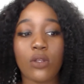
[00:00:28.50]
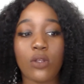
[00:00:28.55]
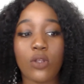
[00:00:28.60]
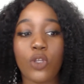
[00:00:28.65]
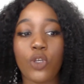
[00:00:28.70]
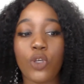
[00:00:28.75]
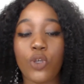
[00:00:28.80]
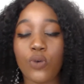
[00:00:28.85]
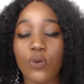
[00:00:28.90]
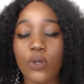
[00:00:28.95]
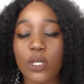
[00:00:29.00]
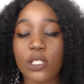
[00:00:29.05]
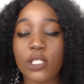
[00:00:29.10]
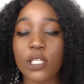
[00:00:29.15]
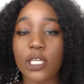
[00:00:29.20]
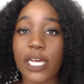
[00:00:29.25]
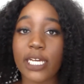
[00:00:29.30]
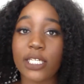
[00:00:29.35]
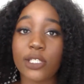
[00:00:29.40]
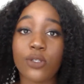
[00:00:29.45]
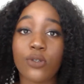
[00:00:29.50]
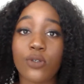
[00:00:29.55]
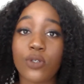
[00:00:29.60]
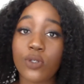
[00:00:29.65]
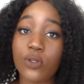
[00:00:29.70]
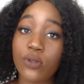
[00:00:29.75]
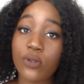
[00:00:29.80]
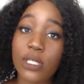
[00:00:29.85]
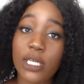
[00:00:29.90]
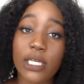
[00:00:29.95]
new international
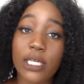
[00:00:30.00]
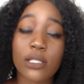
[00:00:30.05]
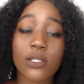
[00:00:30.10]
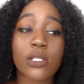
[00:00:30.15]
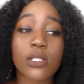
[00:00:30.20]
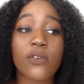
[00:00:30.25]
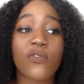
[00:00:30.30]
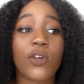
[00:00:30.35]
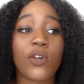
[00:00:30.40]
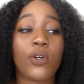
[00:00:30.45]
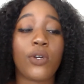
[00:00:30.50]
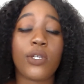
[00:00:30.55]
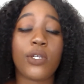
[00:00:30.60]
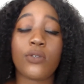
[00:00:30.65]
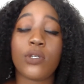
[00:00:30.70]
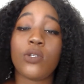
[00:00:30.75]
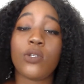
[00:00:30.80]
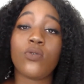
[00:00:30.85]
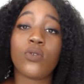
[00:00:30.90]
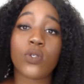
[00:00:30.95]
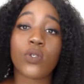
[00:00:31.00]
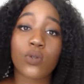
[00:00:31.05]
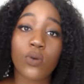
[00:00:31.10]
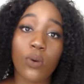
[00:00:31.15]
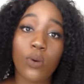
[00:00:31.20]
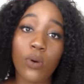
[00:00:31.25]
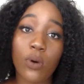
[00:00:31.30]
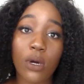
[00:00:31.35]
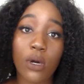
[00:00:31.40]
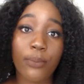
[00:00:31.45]
students if you're going to a new
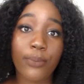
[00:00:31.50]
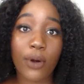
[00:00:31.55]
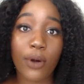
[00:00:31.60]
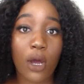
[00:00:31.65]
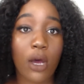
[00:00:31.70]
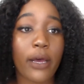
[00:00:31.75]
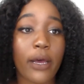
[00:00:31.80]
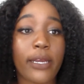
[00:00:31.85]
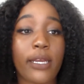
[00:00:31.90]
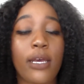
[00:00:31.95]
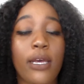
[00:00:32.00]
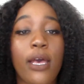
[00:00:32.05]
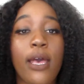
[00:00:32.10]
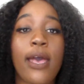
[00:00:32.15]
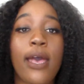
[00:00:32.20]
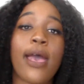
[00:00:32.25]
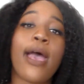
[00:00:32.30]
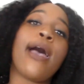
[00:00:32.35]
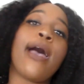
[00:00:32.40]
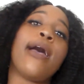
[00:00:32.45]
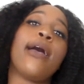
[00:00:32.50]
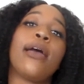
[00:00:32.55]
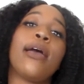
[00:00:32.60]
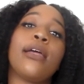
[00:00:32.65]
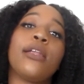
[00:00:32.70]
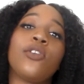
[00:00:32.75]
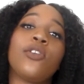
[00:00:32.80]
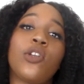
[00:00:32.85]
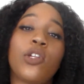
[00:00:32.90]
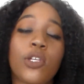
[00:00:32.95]
school abroad
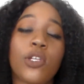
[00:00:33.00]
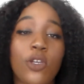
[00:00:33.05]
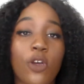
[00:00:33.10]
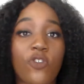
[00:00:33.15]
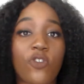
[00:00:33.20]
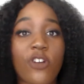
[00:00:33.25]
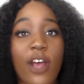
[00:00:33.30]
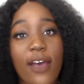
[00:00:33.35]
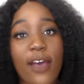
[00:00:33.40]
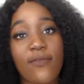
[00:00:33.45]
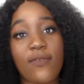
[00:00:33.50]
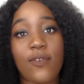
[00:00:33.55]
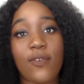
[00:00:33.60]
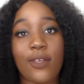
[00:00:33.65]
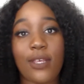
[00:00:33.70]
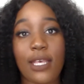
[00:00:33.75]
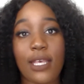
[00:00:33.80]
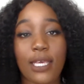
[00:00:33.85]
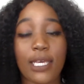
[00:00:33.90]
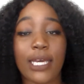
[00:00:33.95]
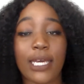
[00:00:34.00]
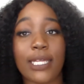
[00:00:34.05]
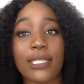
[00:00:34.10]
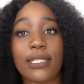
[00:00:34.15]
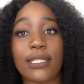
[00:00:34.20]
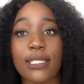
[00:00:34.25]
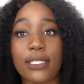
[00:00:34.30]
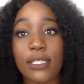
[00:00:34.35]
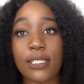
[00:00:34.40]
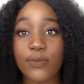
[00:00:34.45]
and you're traveling,
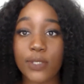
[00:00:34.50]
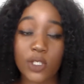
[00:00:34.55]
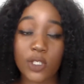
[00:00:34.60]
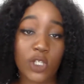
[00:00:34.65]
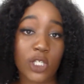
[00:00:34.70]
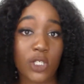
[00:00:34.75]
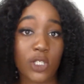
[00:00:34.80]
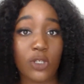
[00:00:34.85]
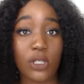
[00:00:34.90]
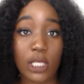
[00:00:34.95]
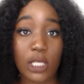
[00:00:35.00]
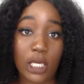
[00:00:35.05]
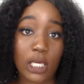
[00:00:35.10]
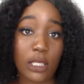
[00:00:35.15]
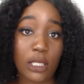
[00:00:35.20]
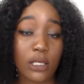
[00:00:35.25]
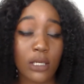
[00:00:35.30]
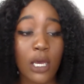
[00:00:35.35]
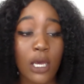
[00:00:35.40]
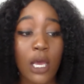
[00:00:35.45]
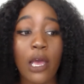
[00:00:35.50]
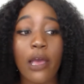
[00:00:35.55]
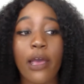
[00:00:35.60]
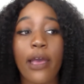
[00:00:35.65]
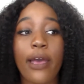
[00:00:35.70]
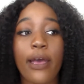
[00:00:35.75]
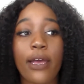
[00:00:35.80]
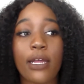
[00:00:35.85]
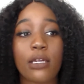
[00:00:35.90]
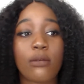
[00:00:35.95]
and the tips and tricks you need.
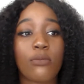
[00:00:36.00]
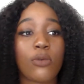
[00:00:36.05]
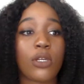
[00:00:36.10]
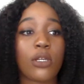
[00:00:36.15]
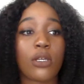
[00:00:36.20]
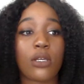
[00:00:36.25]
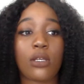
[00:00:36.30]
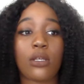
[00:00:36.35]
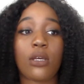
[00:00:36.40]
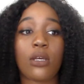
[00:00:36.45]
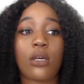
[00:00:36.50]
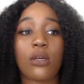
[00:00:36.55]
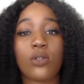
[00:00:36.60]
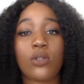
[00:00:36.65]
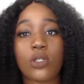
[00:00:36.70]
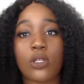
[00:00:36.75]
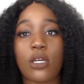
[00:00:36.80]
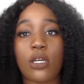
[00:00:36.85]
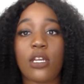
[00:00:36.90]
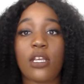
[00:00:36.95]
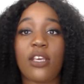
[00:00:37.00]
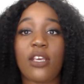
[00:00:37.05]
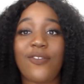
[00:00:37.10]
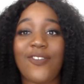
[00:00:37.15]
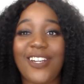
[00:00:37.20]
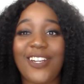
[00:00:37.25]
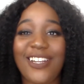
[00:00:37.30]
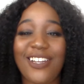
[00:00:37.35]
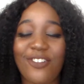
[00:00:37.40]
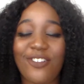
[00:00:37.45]
And I'm also gonna
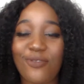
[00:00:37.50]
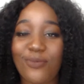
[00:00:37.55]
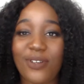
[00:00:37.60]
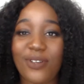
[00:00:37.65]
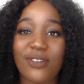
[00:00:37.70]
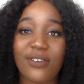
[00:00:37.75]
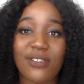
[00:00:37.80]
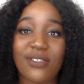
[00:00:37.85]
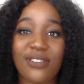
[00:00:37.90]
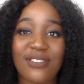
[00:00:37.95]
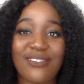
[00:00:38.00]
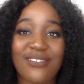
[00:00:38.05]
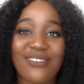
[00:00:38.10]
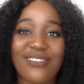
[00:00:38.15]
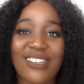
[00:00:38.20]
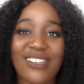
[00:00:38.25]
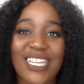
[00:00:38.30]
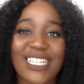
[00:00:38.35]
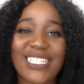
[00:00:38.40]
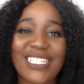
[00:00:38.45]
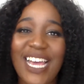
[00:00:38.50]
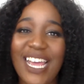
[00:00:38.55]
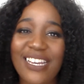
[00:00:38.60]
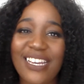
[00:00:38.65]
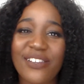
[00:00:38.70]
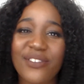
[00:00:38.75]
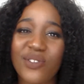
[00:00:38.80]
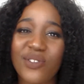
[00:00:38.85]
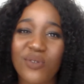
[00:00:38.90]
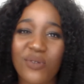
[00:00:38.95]
give a little bit of a
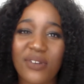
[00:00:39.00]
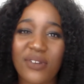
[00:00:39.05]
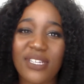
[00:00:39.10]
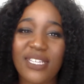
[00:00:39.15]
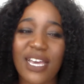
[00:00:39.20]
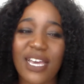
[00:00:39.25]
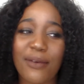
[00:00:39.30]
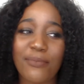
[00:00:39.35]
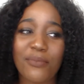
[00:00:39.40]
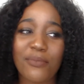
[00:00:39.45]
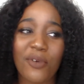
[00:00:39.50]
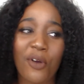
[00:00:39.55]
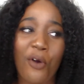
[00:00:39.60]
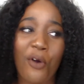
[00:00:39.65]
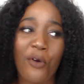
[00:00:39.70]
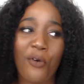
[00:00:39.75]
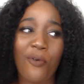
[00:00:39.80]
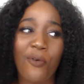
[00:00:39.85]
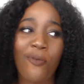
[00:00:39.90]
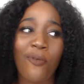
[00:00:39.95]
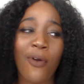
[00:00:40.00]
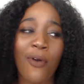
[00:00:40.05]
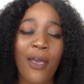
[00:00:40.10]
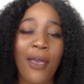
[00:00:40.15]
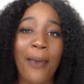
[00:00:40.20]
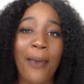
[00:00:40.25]
tiny story time of